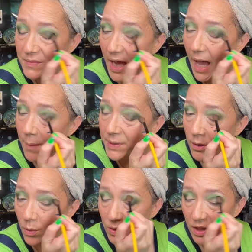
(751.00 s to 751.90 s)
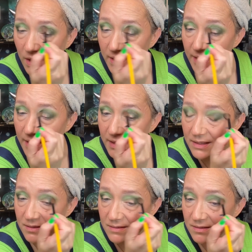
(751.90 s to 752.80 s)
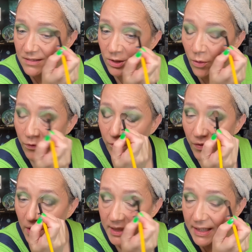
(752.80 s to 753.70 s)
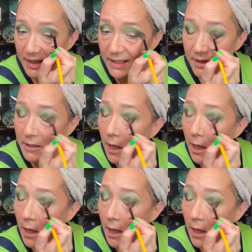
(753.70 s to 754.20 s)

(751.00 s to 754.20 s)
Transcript: happy-go-lucky and so funny.